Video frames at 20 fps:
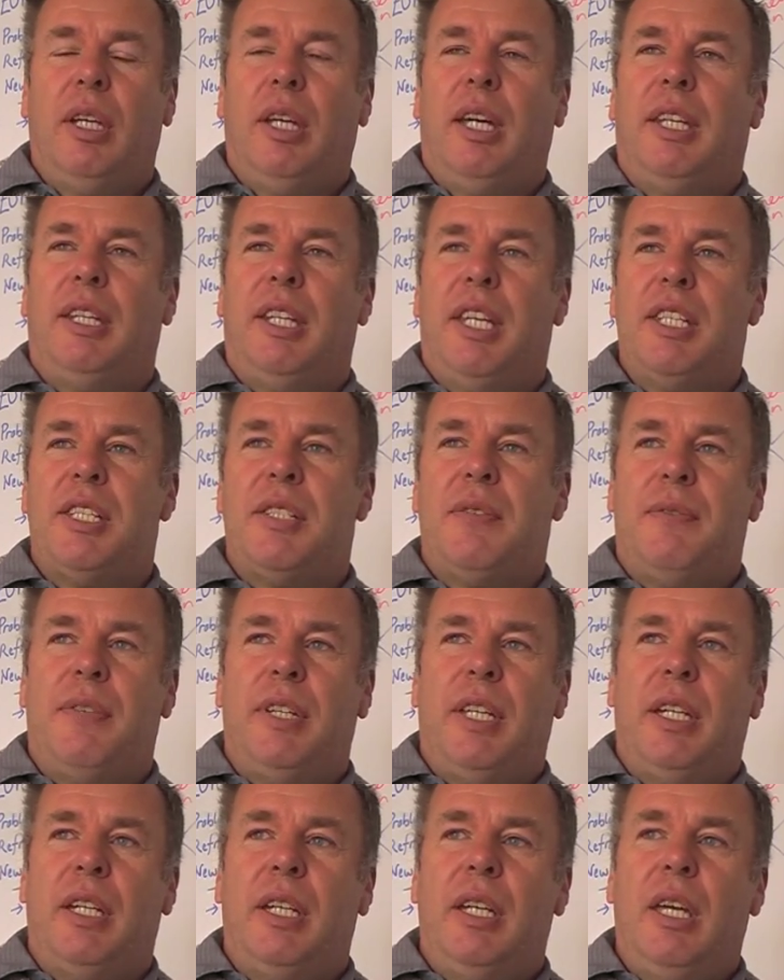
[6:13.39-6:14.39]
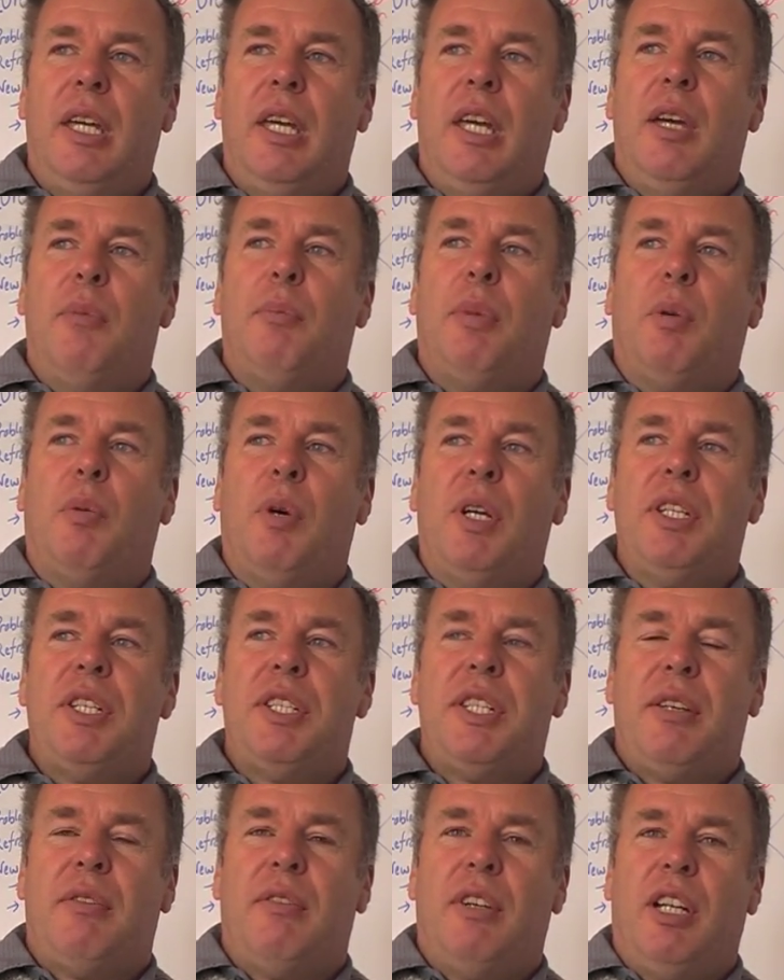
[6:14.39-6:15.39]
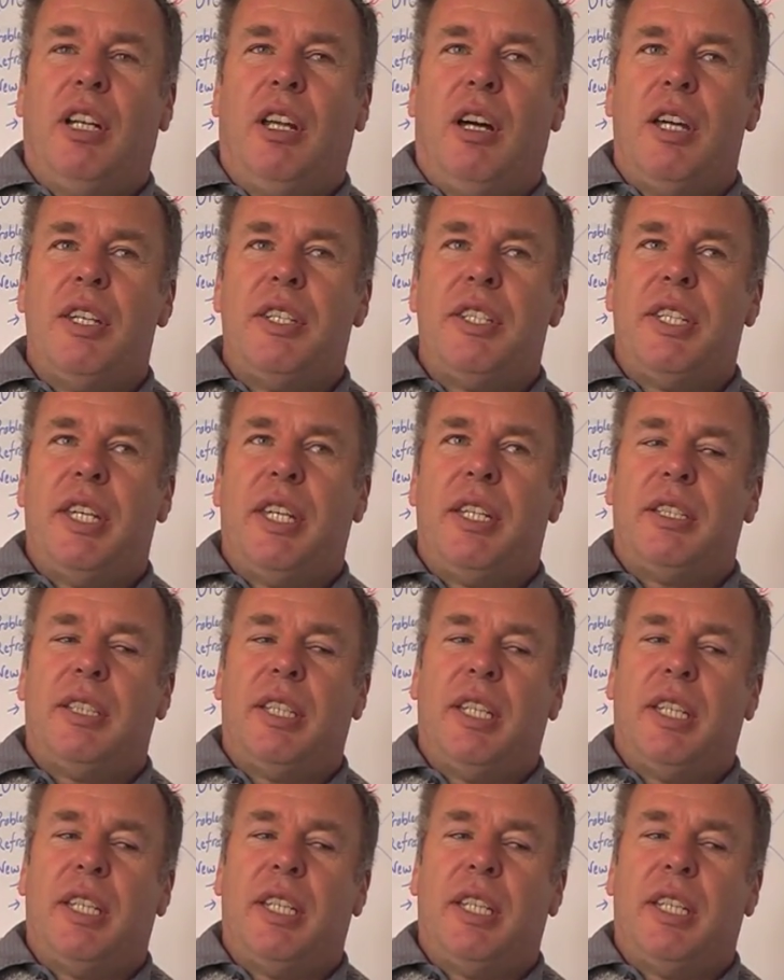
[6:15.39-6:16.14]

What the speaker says: and that's fair, but once they realise that